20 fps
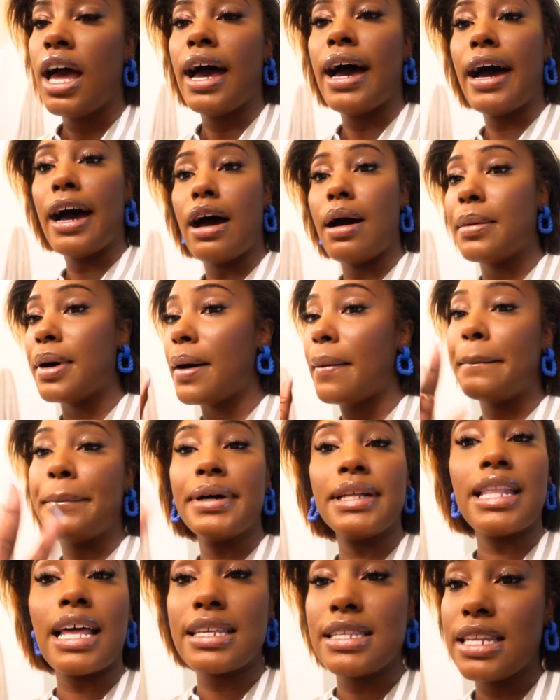
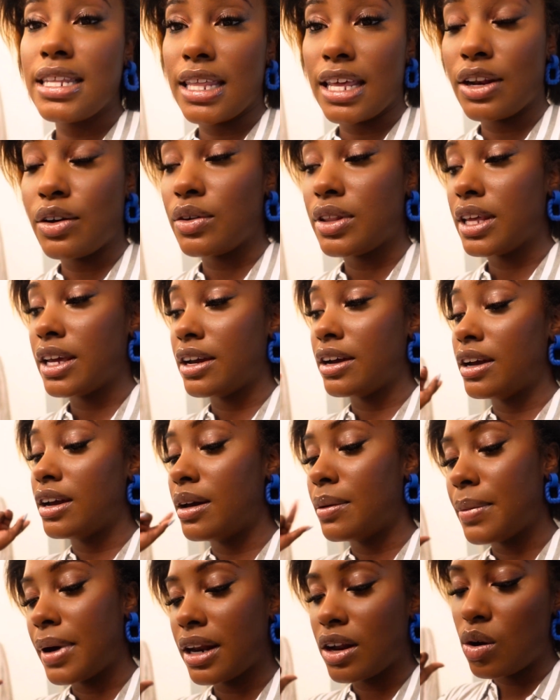But that's neither here nor there.
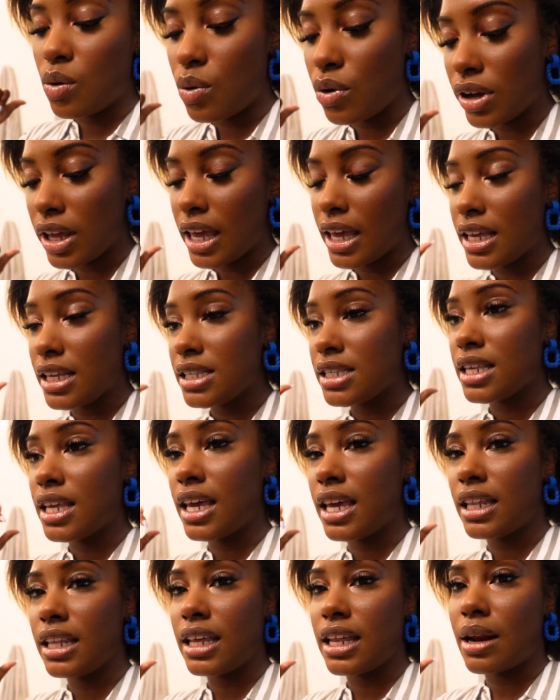I'm about to go walk Ace,
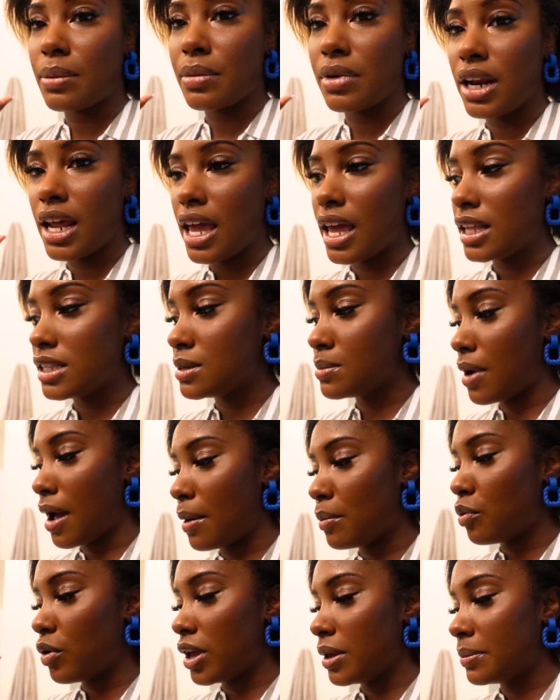and then I'm gonna head to my
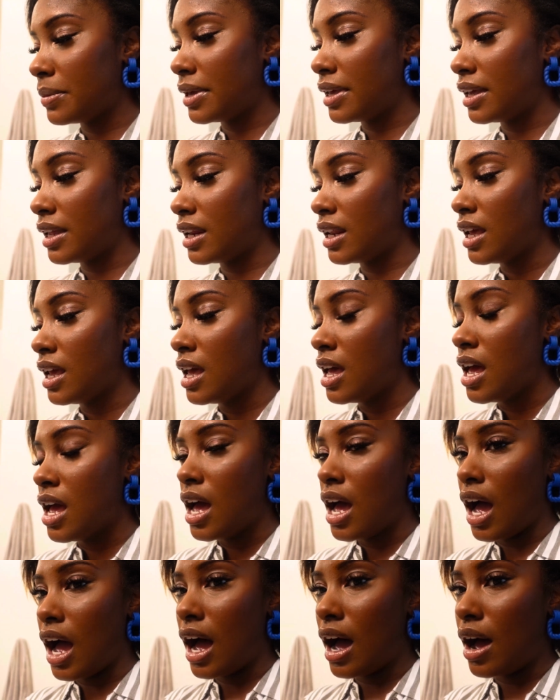appointment
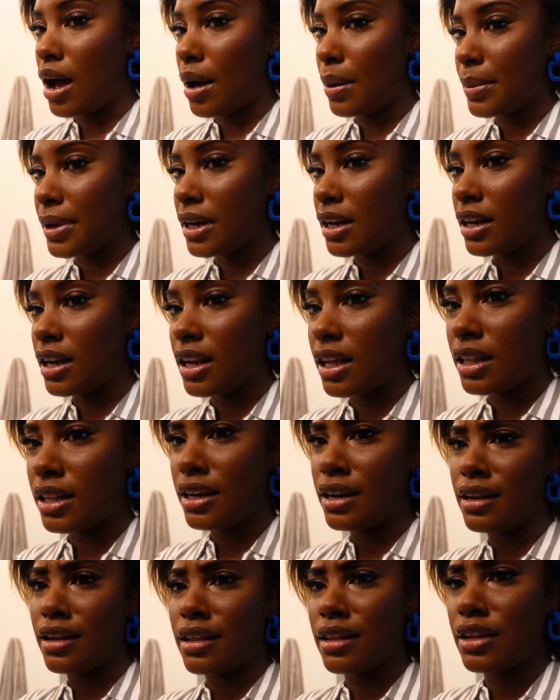in
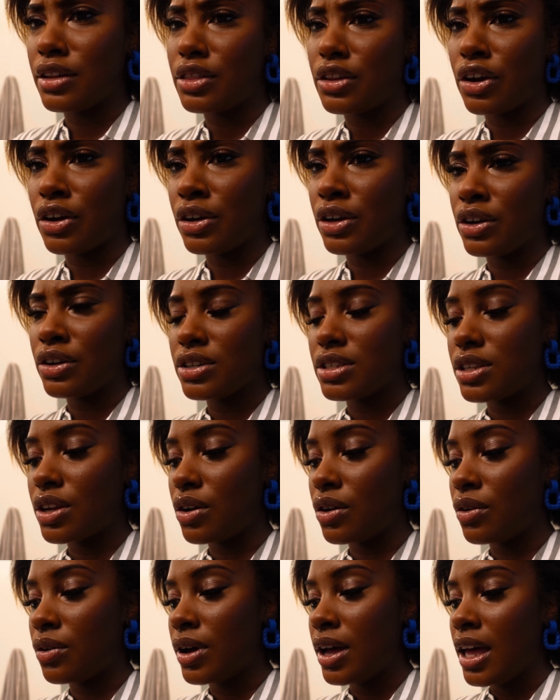another 30 or
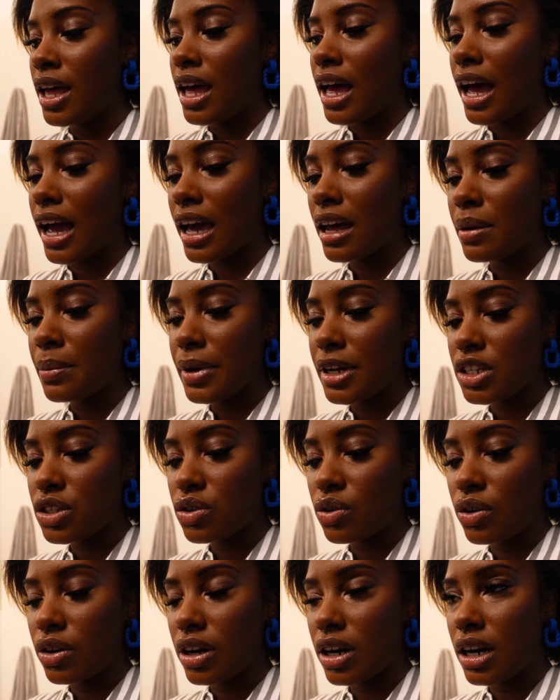so. I gotta make
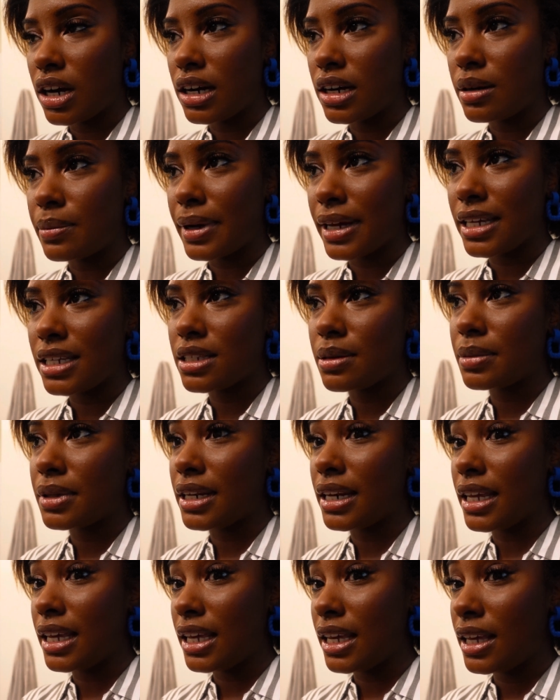sure I get
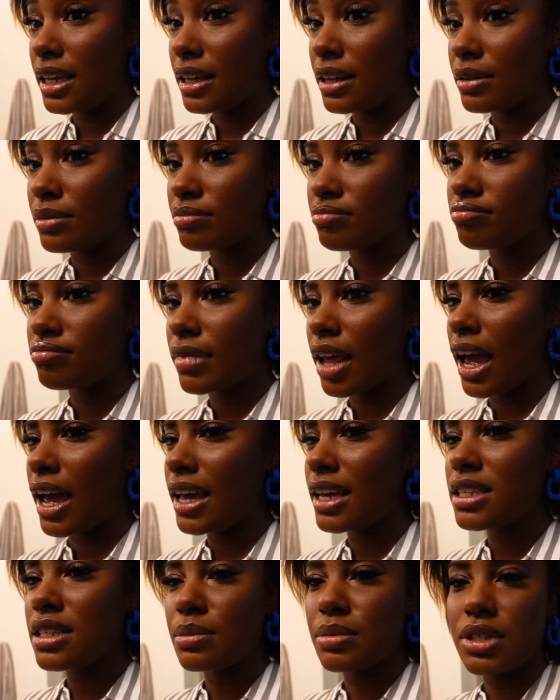something to eat.
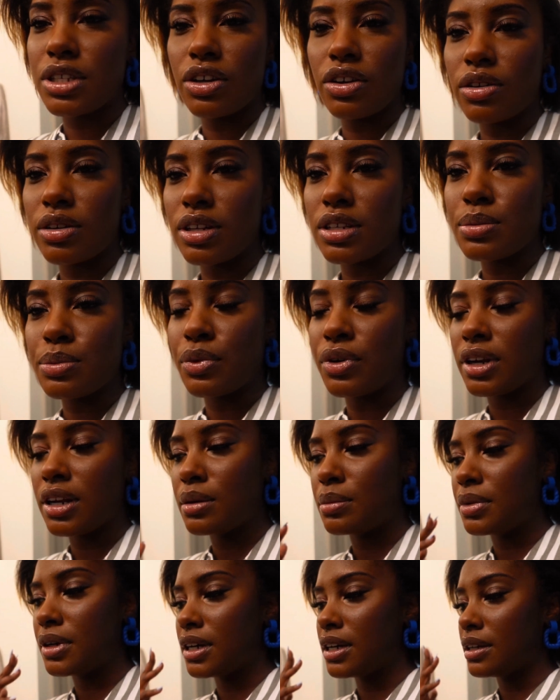I ate some cereal this morning,
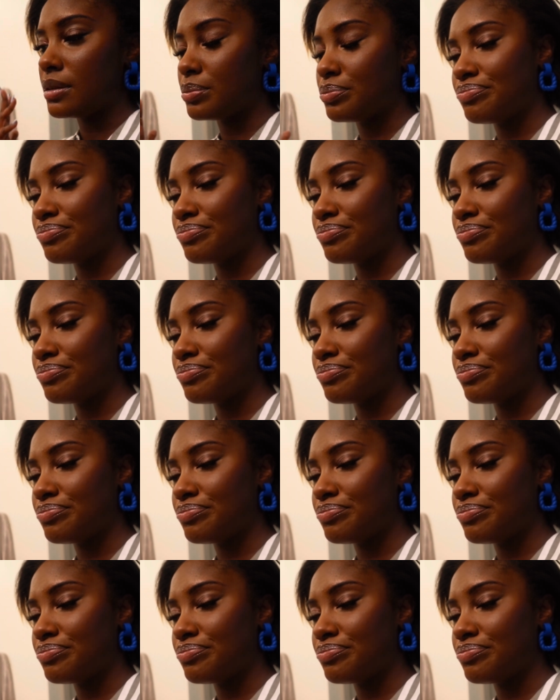but